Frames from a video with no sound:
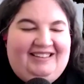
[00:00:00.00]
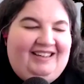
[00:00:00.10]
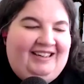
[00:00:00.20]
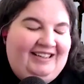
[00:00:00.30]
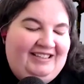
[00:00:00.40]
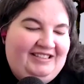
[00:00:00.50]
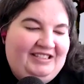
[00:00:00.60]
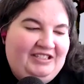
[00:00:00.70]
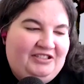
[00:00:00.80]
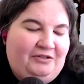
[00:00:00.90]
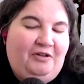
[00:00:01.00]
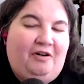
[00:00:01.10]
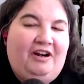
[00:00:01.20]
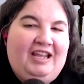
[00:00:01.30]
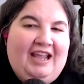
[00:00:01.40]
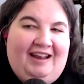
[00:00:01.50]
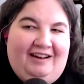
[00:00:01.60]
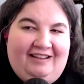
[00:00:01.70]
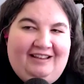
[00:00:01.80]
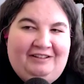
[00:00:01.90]
uh, so you already had
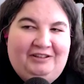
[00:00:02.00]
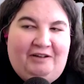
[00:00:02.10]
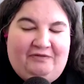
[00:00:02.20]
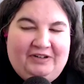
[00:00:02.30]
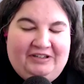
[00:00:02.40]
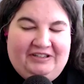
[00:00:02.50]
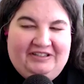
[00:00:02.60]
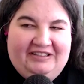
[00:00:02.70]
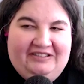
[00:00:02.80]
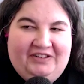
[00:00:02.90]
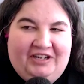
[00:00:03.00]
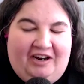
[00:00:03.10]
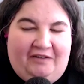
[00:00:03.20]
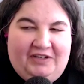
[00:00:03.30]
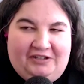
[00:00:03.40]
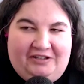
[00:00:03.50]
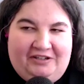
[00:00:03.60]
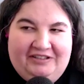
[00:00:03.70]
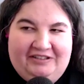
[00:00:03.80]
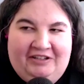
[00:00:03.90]
a, a, love for for Carrie Fisher.
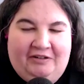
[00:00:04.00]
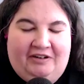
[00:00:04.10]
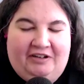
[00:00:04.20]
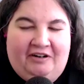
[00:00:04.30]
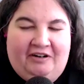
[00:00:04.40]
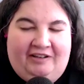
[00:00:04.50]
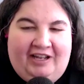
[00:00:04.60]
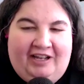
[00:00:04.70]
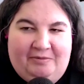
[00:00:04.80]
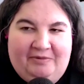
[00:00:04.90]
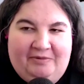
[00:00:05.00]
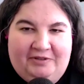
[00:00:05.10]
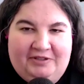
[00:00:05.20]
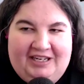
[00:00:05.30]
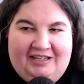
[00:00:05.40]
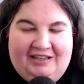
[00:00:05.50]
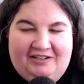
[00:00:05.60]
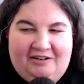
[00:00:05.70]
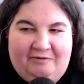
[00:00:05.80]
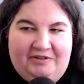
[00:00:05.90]
You already liked her before seeing mm-hmm.
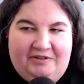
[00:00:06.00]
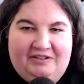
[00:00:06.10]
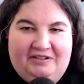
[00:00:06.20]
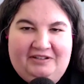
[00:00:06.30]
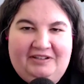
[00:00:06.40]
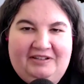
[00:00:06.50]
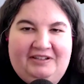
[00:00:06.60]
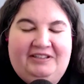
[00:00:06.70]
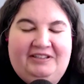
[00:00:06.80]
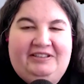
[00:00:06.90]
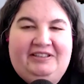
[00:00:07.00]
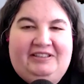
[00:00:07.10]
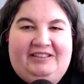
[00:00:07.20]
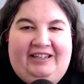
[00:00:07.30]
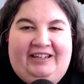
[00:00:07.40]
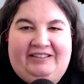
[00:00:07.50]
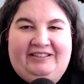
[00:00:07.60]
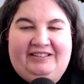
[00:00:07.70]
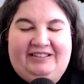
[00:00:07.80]
Star Wars. Yeah. Yeah.